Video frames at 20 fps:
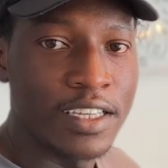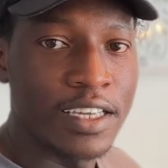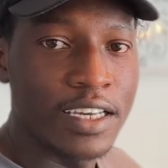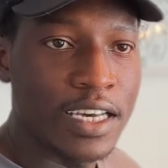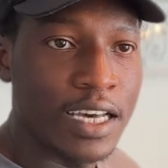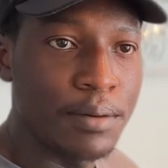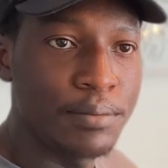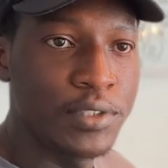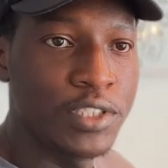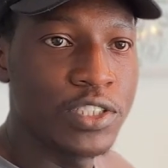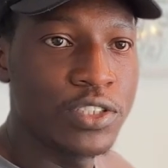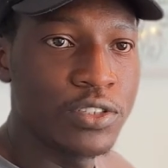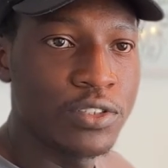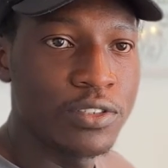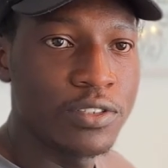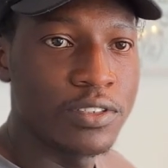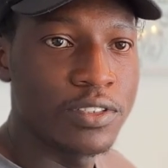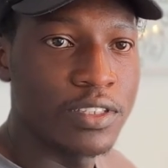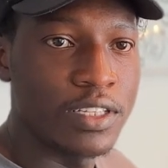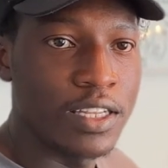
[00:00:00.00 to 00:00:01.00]
cappuccino,
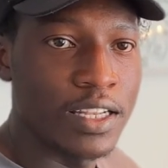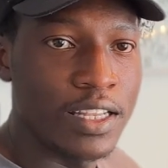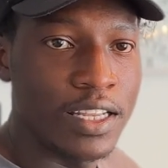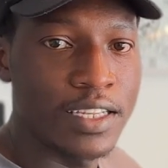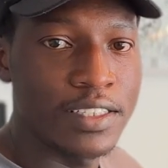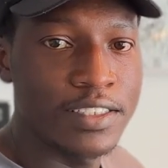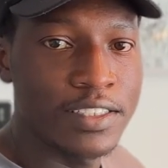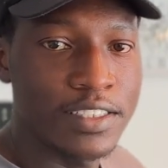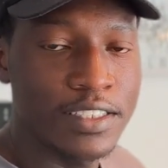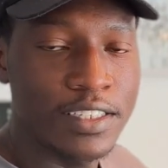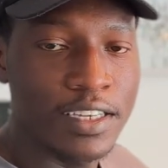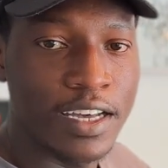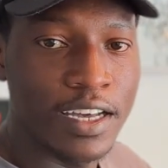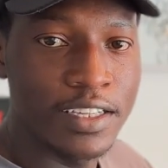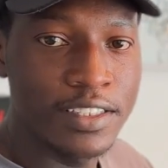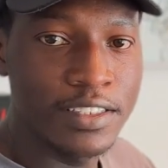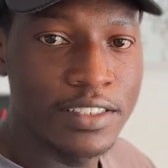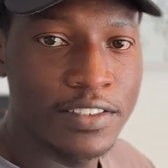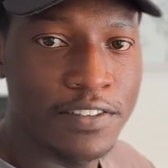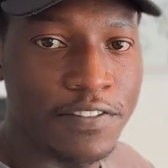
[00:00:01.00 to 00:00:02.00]
latte,
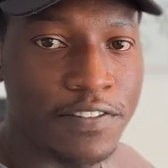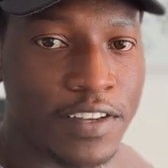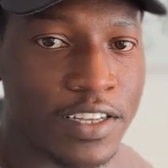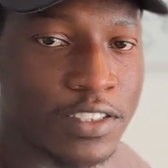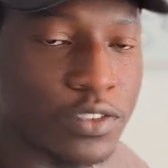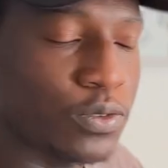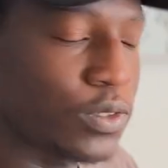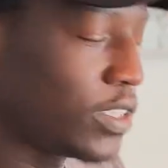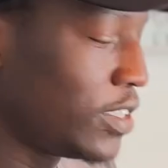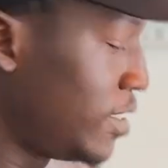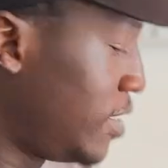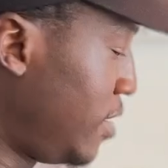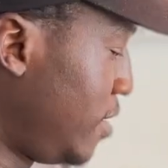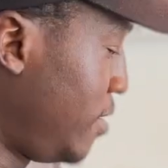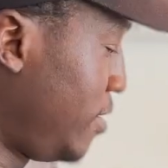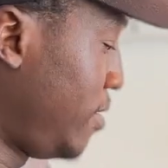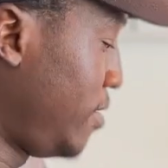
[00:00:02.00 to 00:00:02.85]
and flat white.